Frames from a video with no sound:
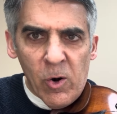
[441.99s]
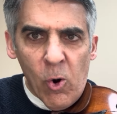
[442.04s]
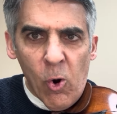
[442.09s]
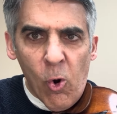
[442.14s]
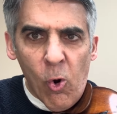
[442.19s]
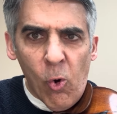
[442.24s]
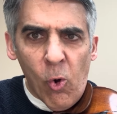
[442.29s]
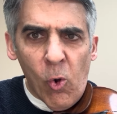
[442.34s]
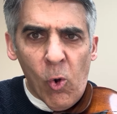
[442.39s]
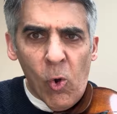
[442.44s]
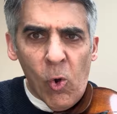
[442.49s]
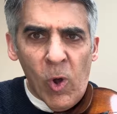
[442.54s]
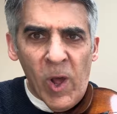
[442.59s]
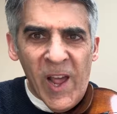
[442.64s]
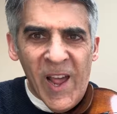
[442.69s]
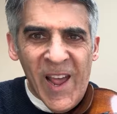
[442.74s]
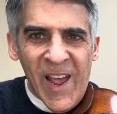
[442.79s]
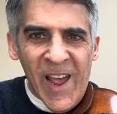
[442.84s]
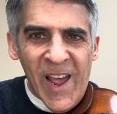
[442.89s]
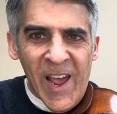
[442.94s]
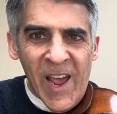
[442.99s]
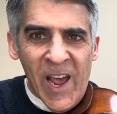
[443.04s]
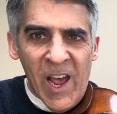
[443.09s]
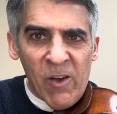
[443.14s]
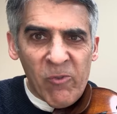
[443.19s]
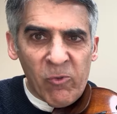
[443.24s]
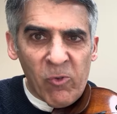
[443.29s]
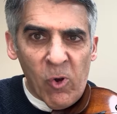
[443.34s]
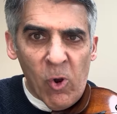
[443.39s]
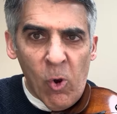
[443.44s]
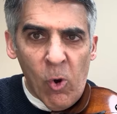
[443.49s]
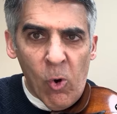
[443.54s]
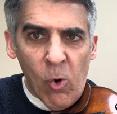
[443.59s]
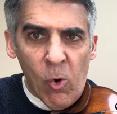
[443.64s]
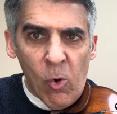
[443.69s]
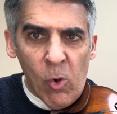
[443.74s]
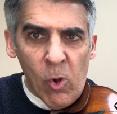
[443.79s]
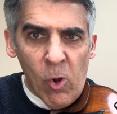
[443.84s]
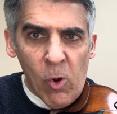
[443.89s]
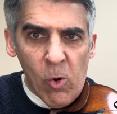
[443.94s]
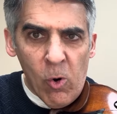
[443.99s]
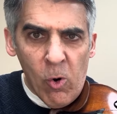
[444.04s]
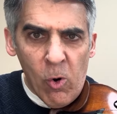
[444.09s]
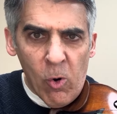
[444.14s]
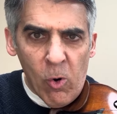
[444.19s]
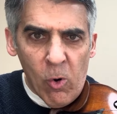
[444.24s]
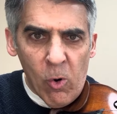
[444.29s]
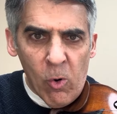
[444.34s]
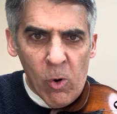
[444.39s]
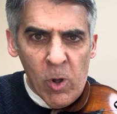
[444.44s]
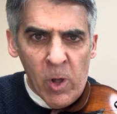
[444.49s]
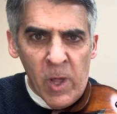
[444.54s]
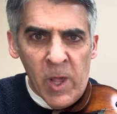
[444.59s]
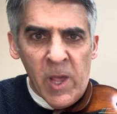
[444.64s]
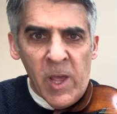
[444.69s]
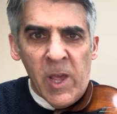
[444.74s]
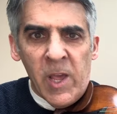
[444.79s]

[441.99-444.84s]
whole, half, whole, whole,